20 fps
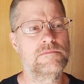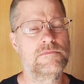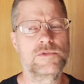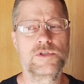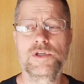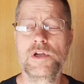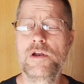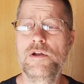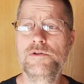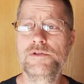
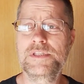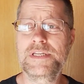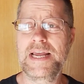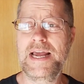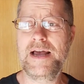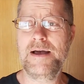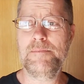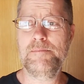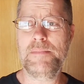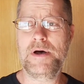
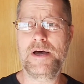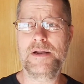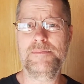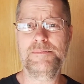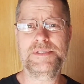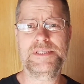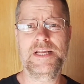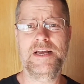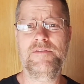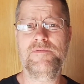SoloScout bought
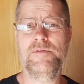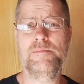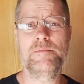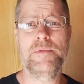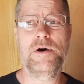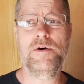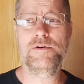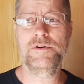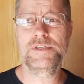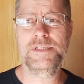himself a
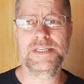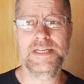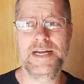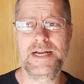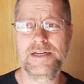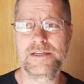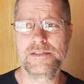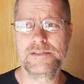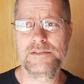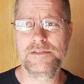
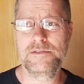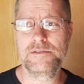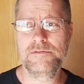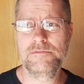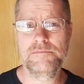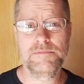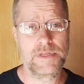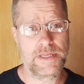motorcycle.